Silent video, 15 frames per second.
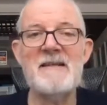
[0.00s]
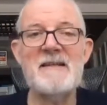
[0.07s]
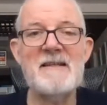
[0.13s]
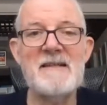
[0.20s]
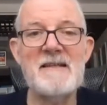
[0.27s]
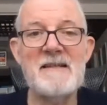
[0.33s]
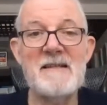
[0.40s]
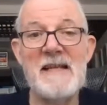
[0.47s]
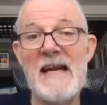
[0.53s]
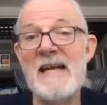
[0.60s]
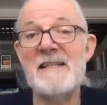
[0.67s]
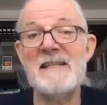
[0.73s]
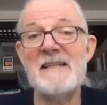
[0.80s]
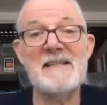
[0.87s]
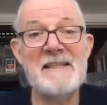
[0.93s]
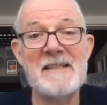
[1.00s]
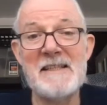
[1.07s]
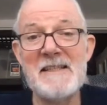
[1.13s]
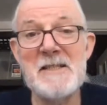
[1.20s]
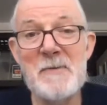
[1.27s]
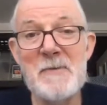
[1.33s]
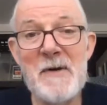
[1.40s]
uh hey,
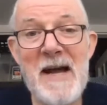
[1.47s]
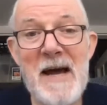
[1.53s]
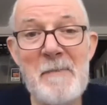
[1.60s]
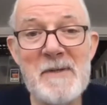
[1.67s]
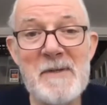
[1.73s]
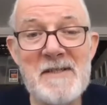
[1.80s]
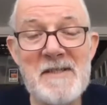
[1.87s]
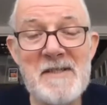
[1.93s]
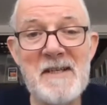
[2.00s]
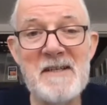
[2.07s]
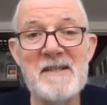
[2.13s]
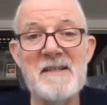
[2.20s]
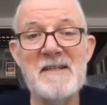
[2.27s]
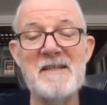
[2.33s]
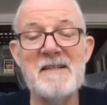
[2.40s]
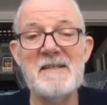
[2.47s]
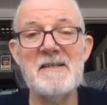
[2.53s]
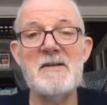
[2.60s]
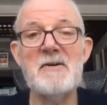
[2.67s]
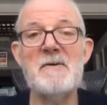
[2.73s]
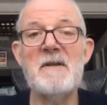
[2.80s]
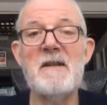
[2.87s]
this is what happens in uh, you
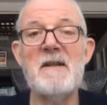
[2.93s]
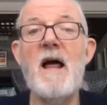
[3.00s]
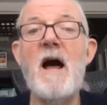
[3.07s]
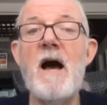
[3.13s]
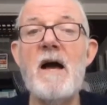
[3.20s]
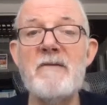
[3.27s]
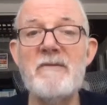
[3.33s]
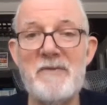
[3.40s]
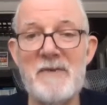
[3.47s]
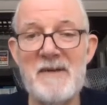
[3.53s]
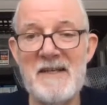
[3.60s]
know live.